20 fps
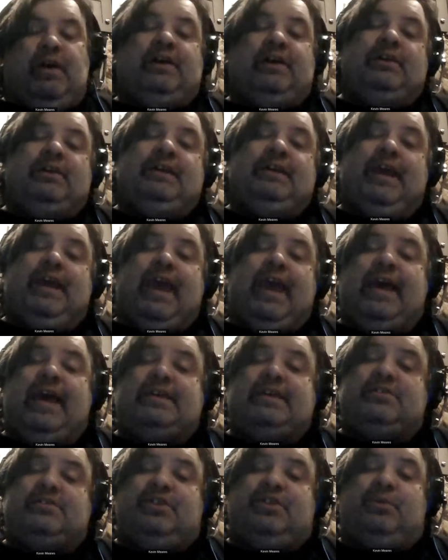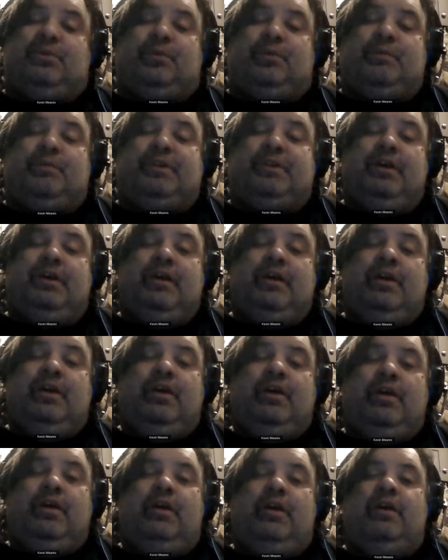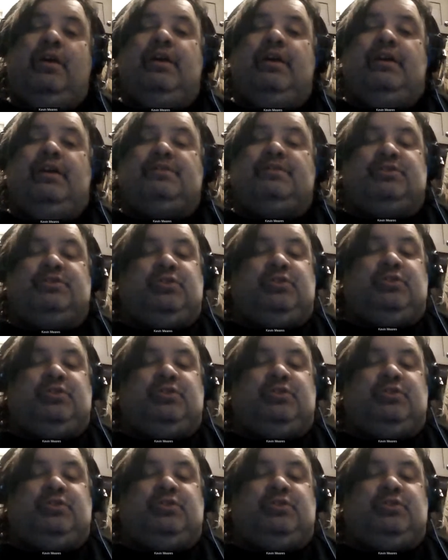trial, he asked the woman, "Is it